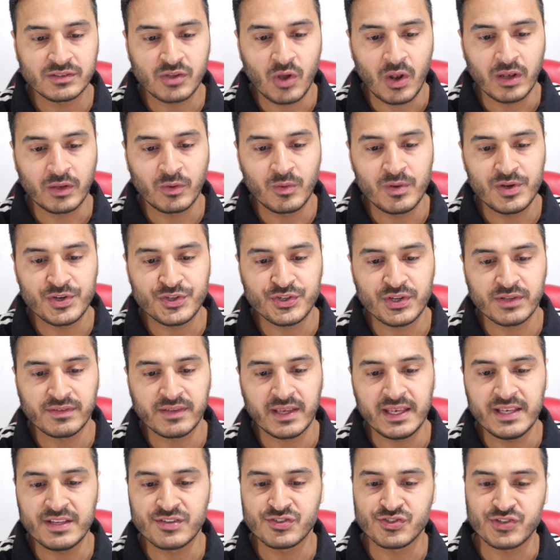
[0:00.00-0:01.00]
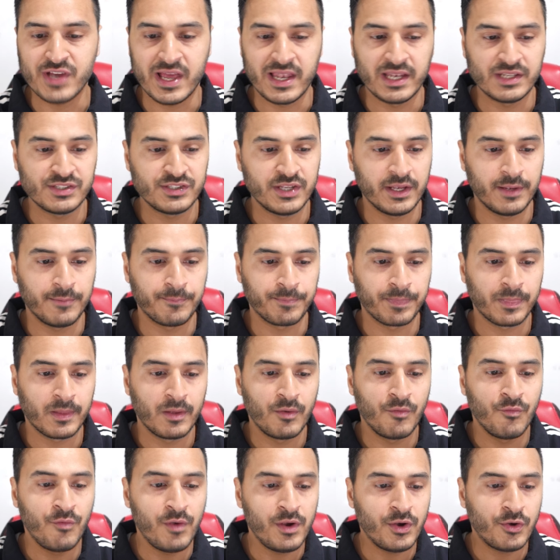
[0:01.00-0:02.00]
calculations is challenging.
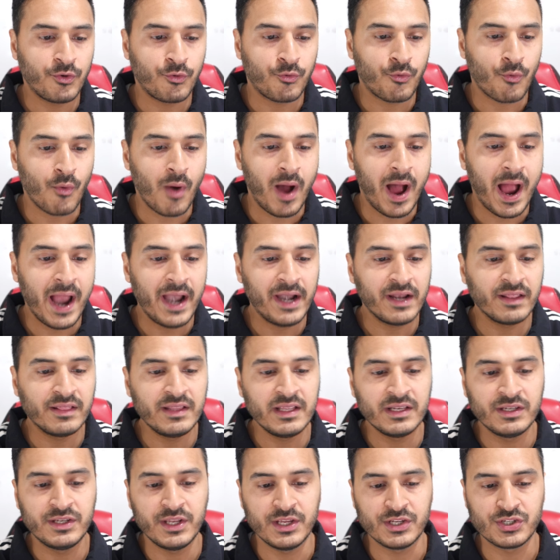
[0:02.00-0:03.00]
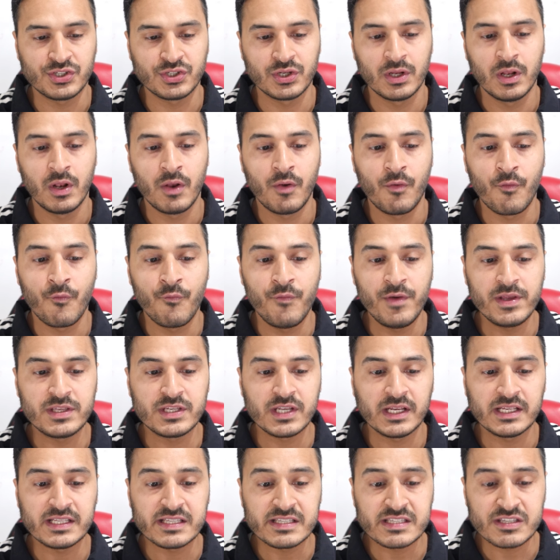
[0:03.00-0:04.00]
We tried the dish
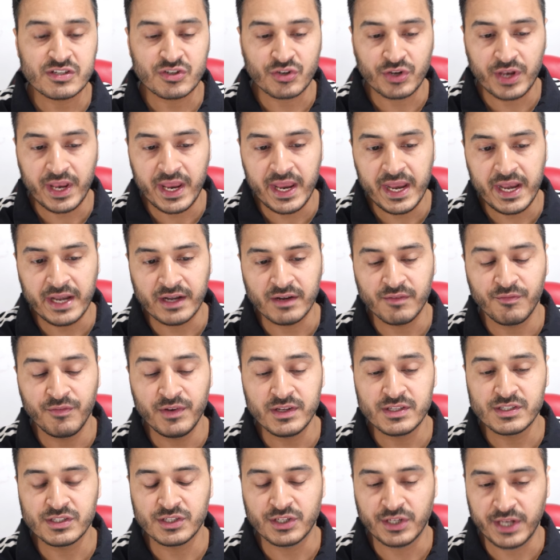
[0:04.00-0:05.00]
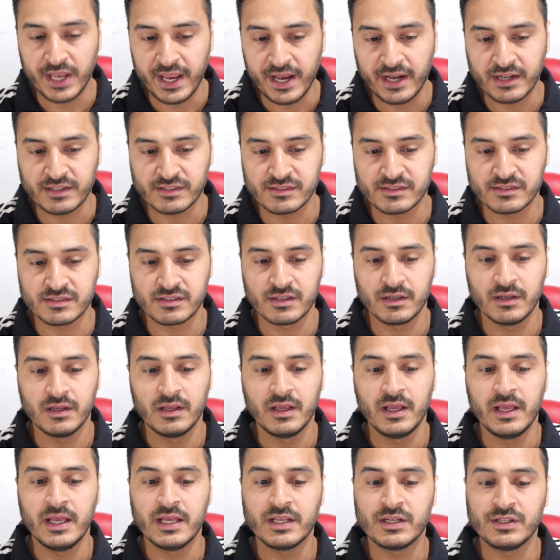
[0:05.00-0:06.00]
which tastes
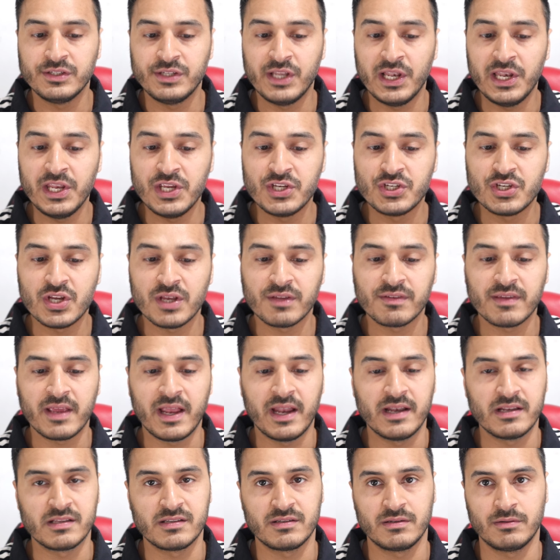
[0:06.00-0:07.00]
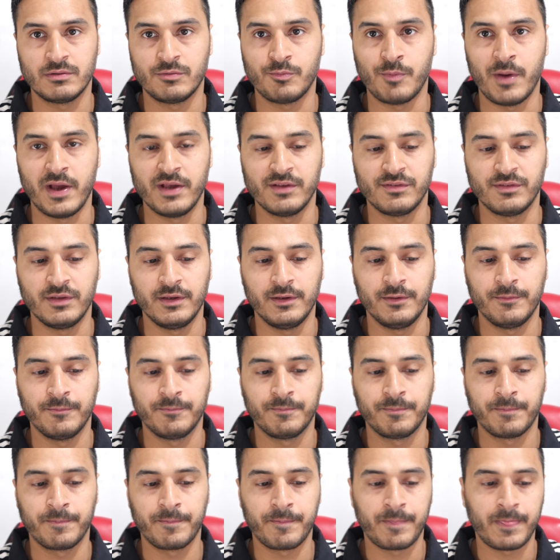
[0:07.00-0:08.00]
delicious and spicy.
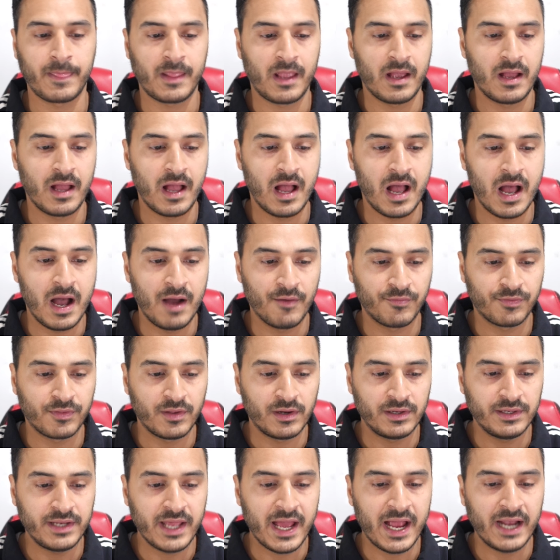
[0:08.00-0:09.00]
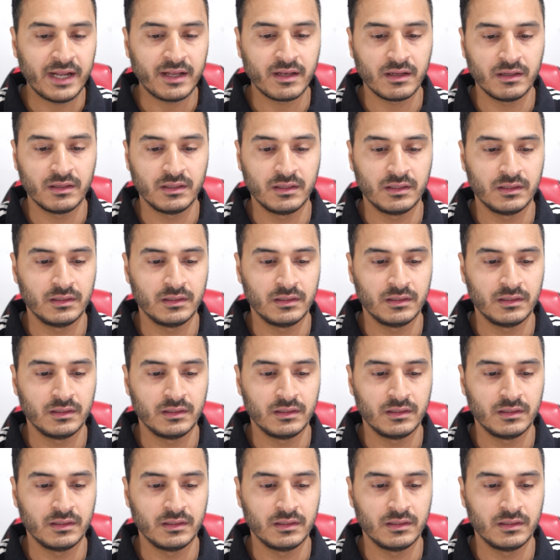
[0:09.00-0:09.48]
After that,